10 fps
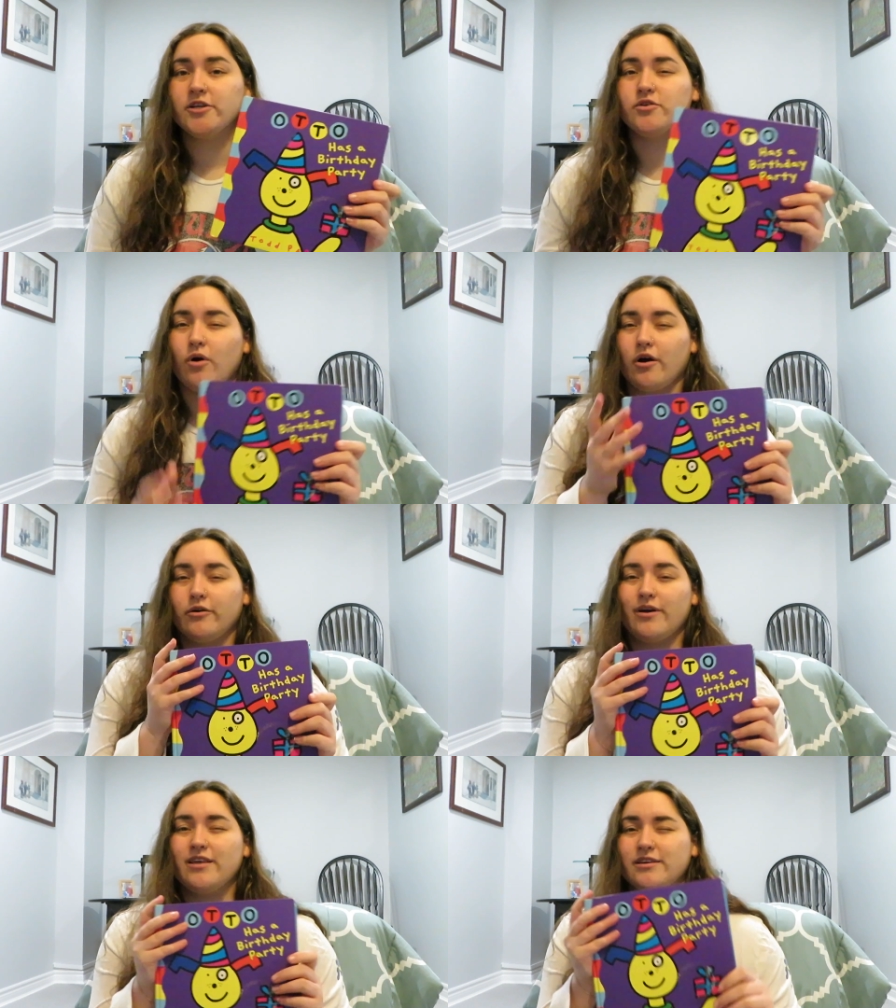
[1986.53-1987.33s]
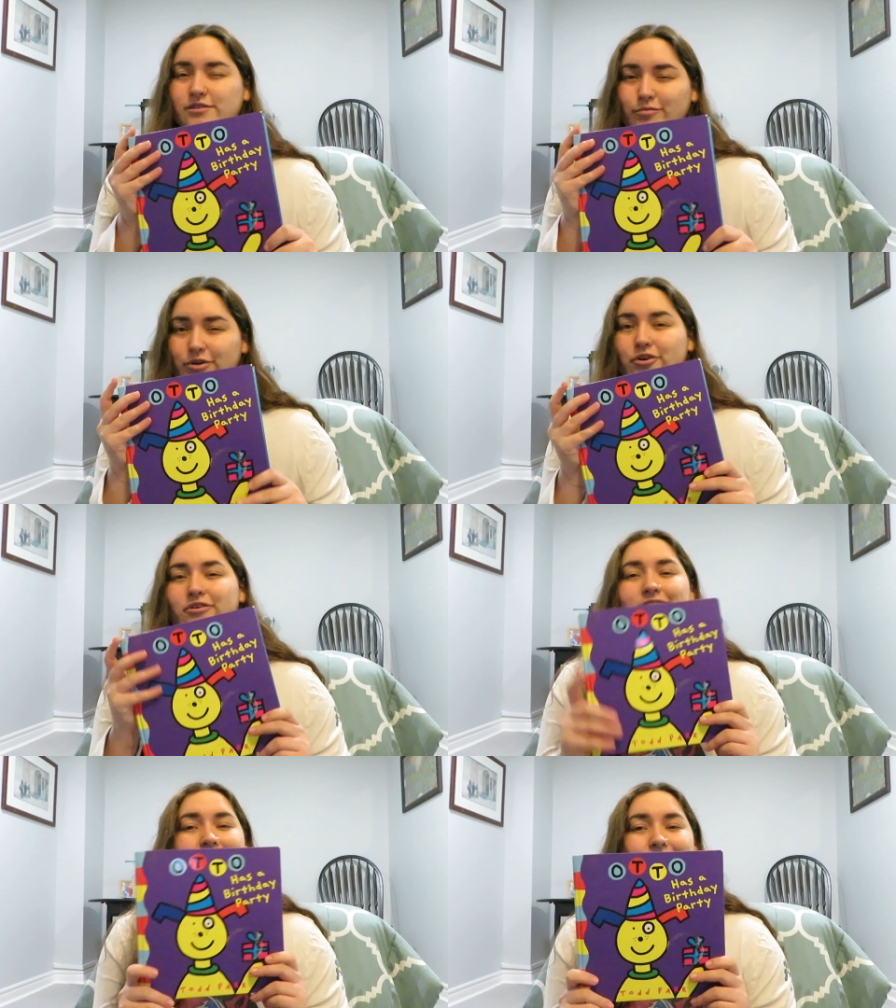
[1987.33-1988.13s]
So Otto, I think, is a
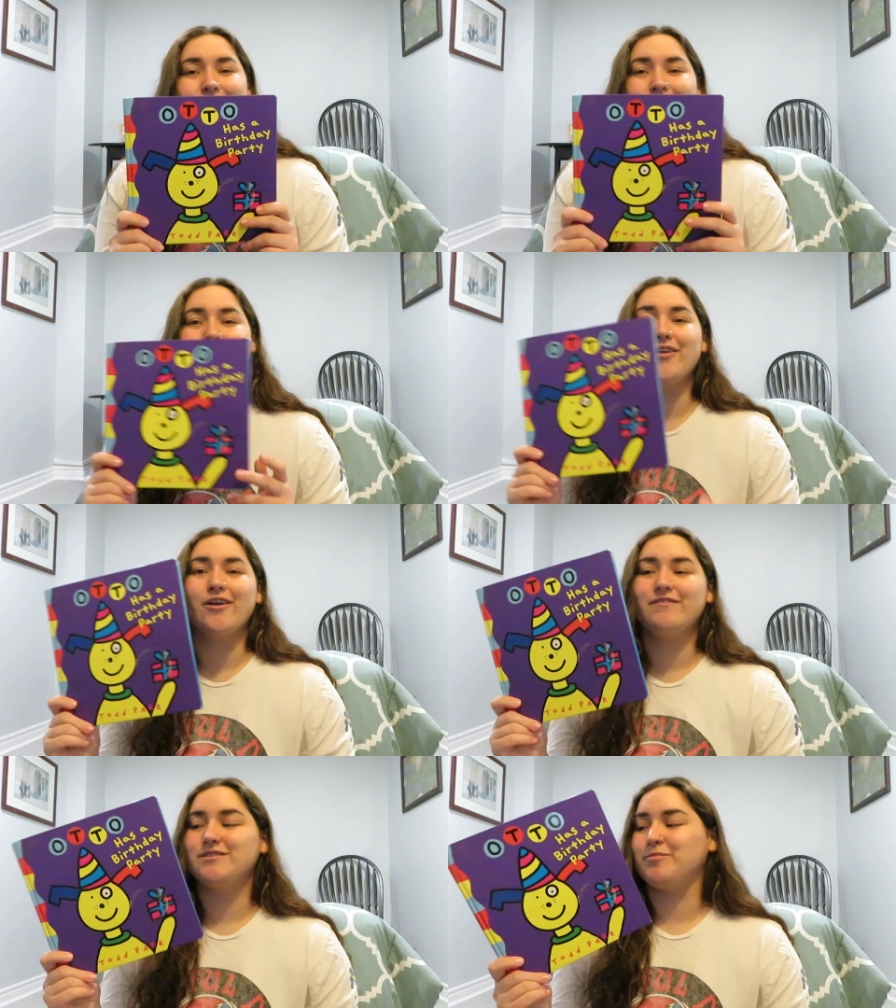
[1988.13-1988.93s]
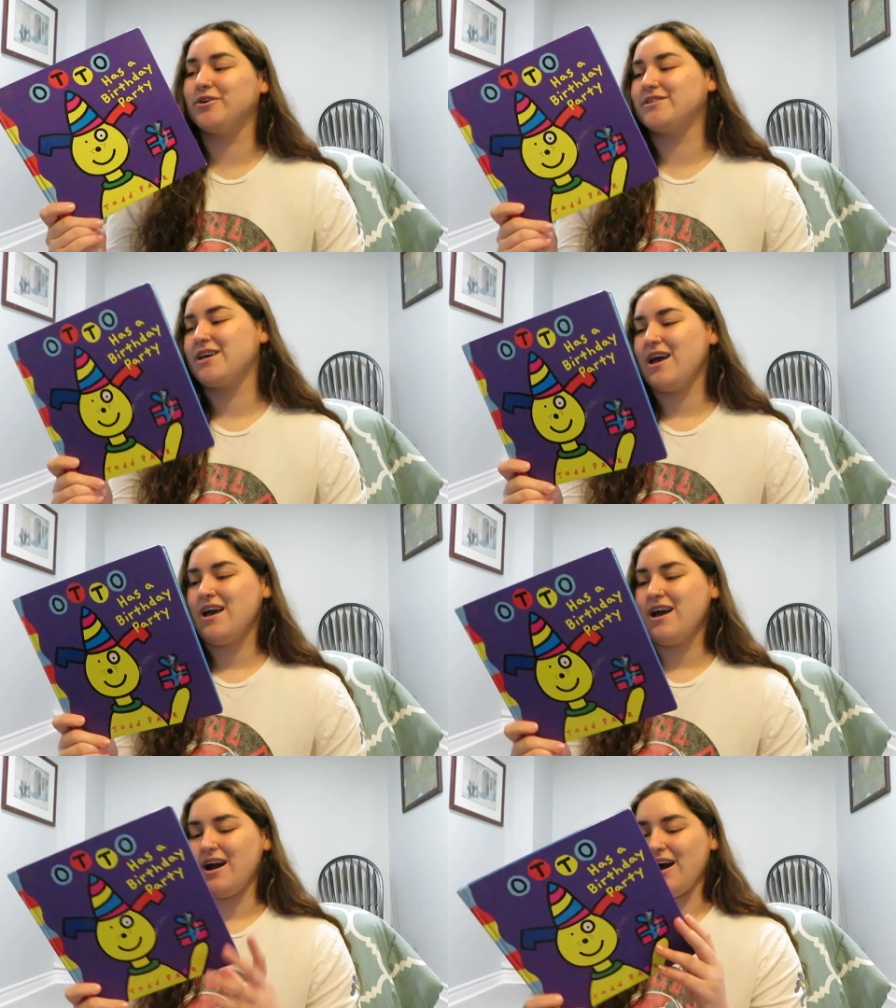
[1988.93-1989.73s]
recurring character in a lot of his books,
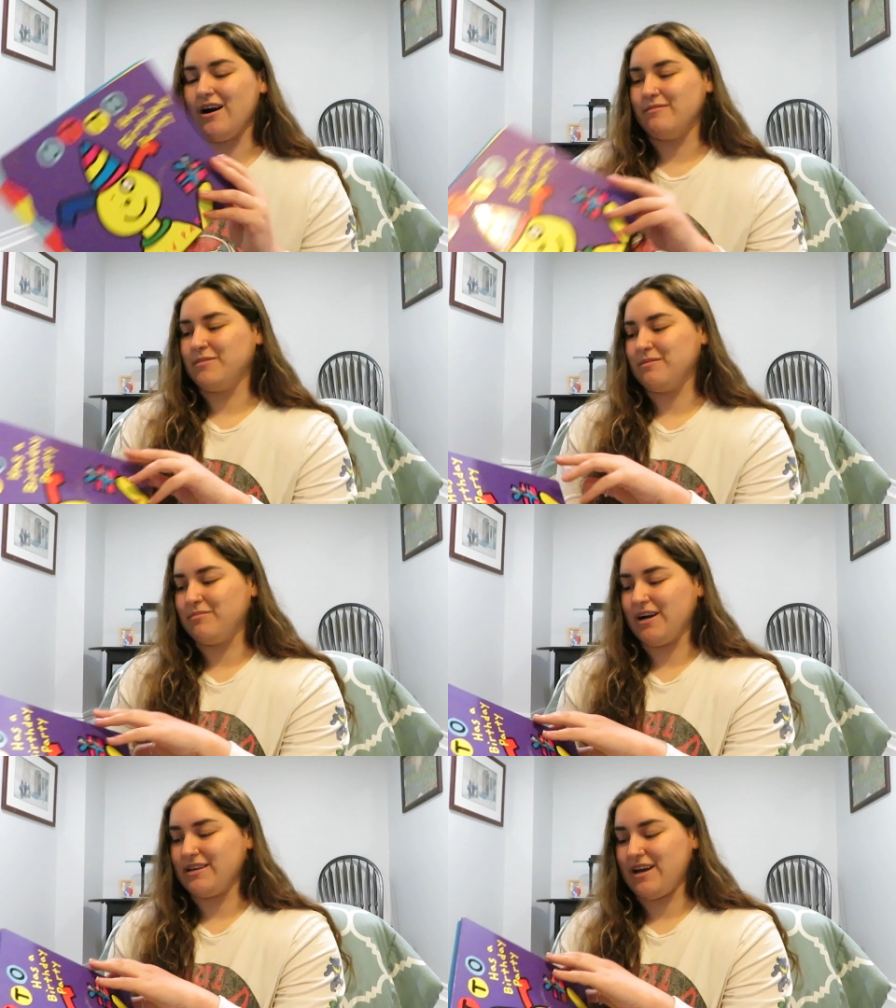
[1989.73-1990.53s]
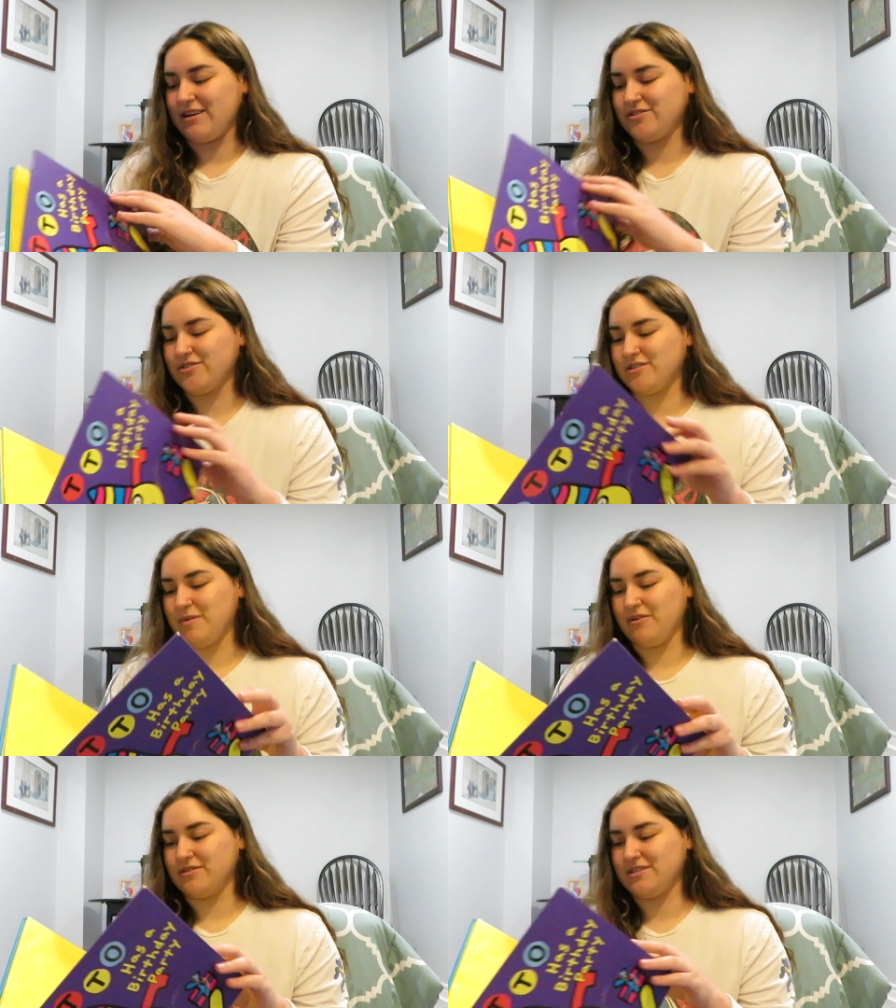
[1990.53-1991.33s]
but yeah, it's just
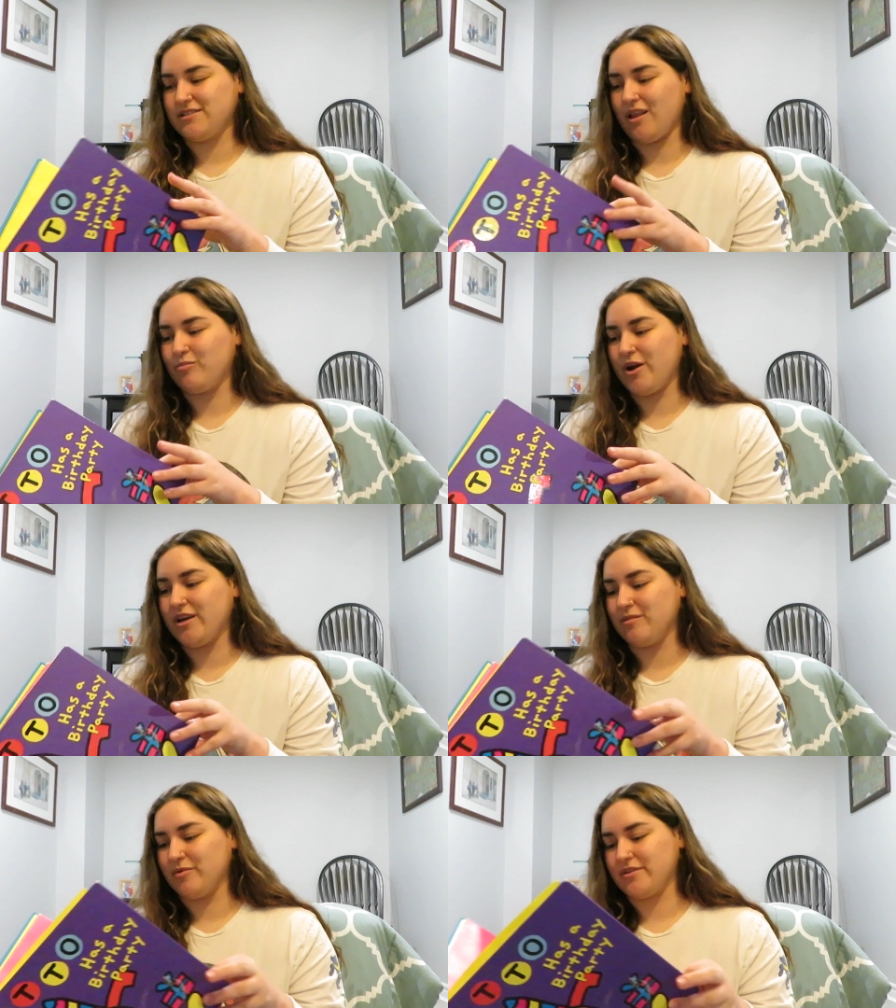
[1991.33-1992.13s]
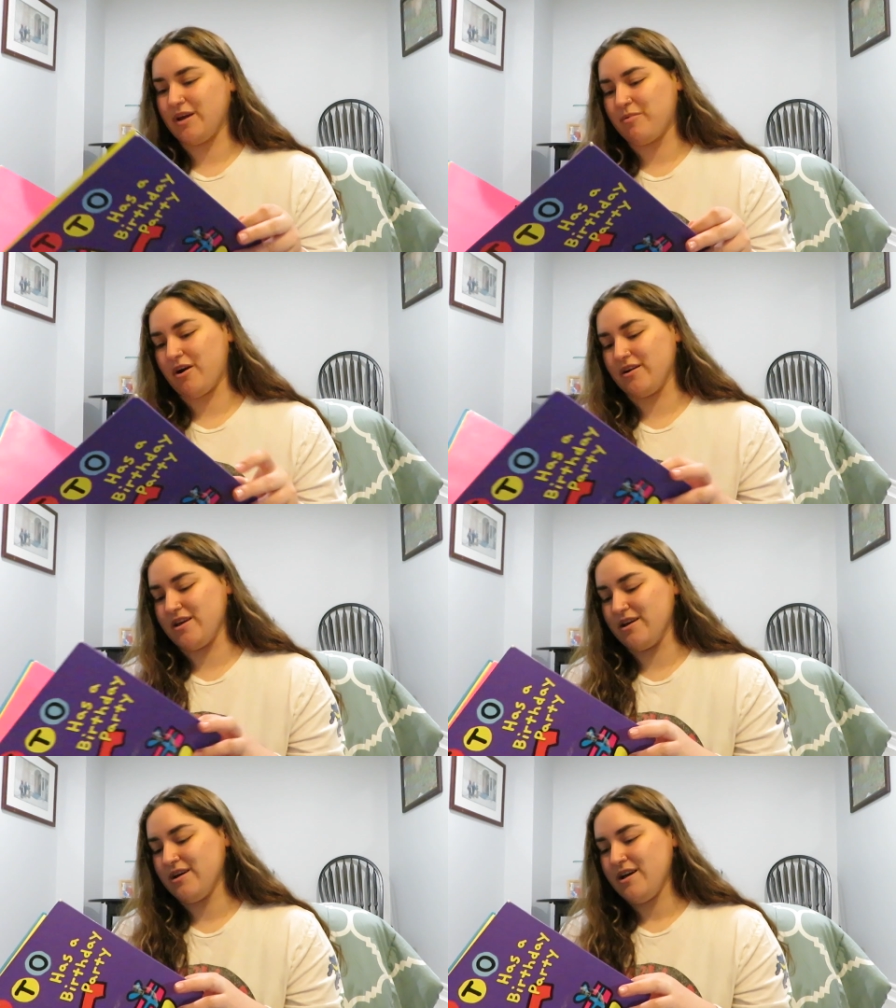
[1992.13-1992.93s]
about celebrating a birthday
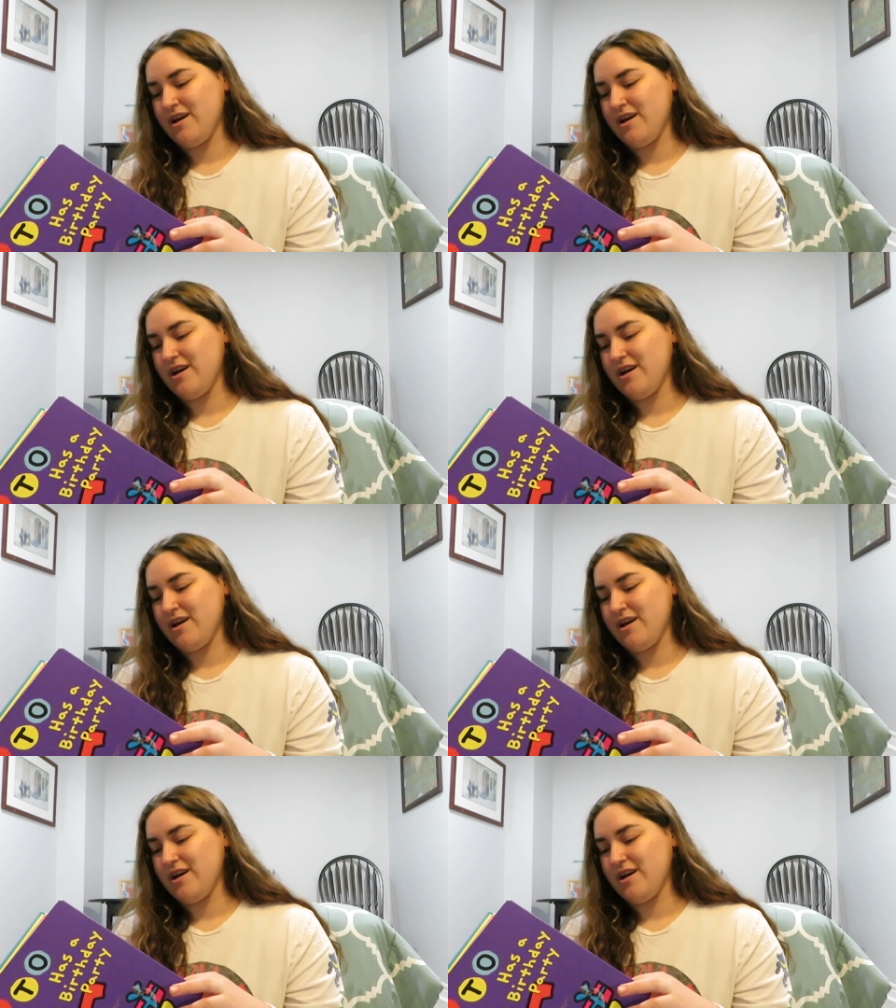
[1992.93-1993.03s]
party.